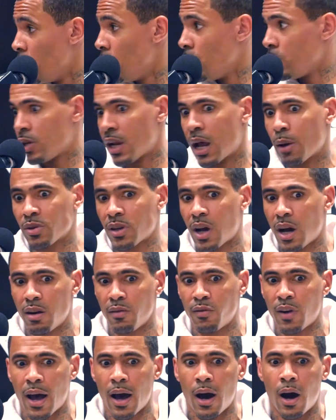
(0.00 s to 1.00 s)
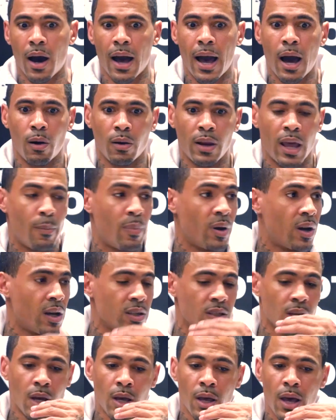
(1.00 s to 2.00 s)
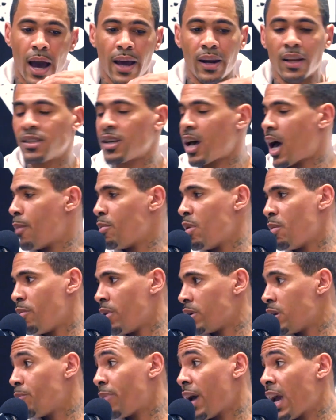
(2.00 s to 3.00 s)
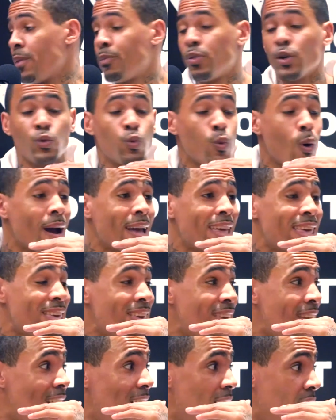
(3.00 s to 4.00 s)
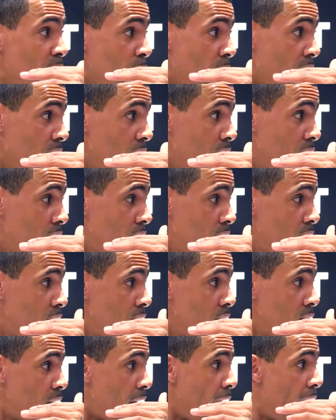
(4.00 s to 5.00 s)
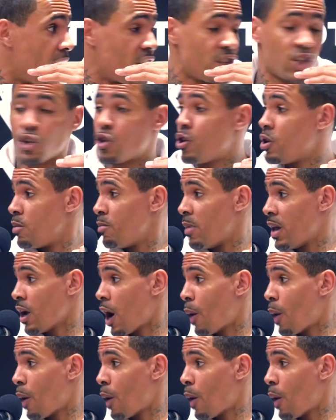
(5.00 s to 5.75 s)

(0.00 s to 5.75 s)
So that was kind of like our outlet. Because at the time, remember, the papers were killing me, executing me.